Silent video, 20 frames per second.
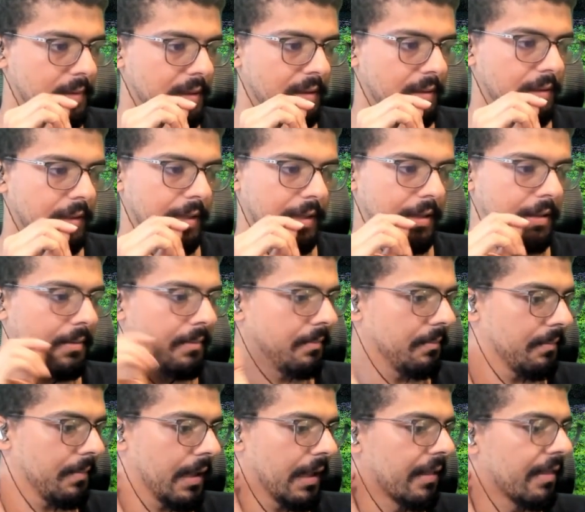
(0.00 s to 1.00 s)
Like,
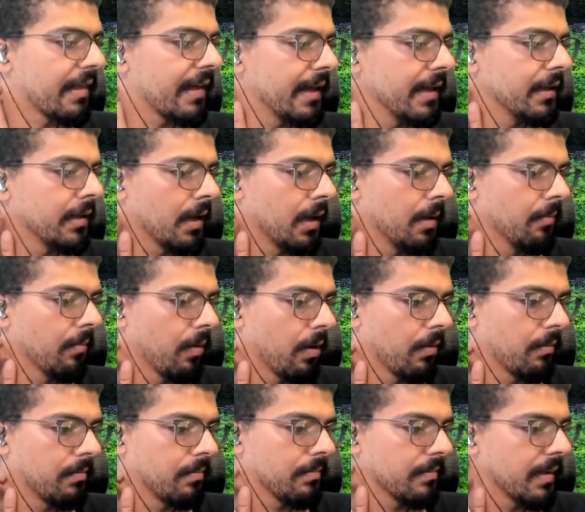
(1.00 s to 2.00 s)
it's heating up,
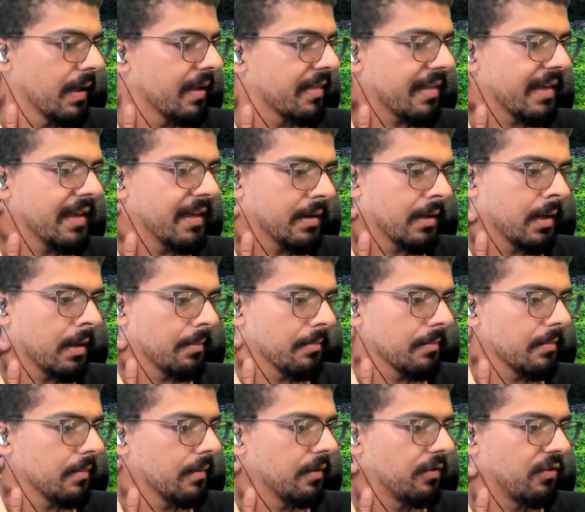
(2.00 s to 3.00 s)
bro. It's heating up.
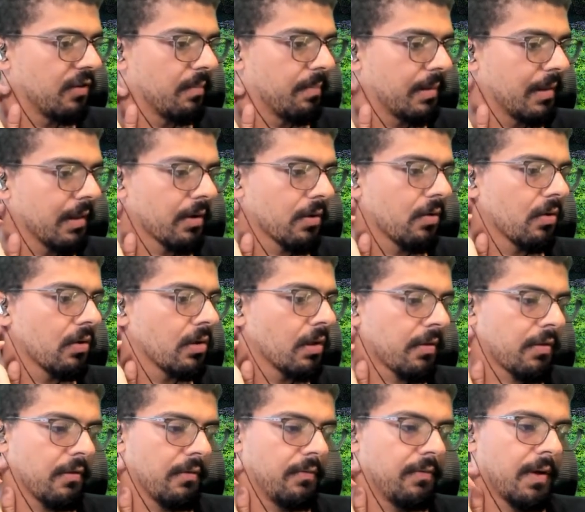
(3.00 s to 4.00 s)
The geopolitical
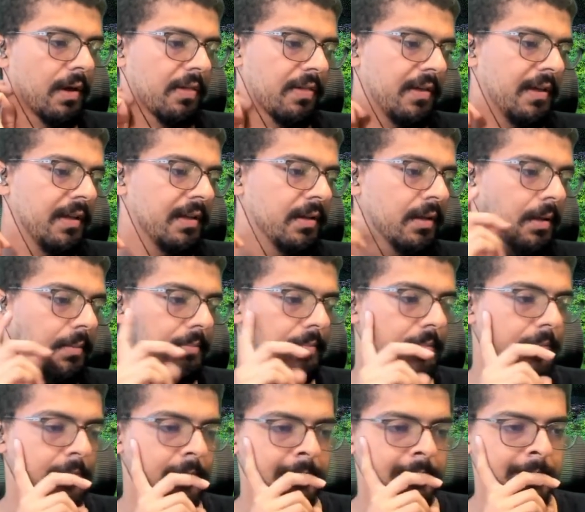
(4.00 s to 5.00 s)
clusterfuck is heating up.
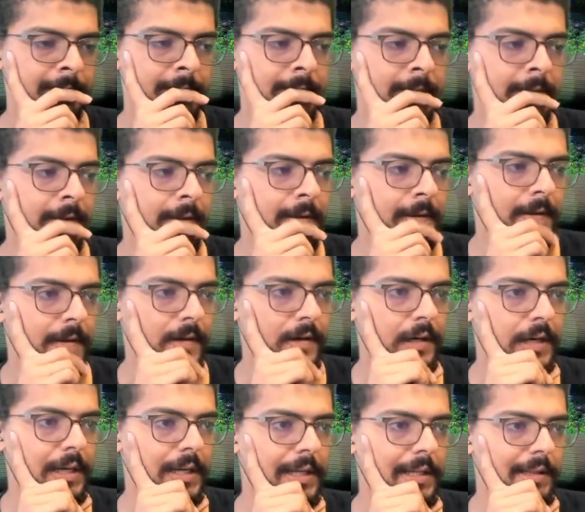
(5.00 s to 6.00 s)

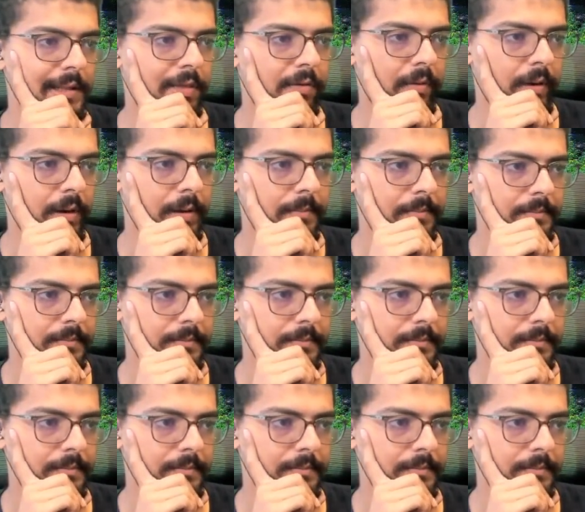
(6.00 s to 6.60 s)
All right, let's run it.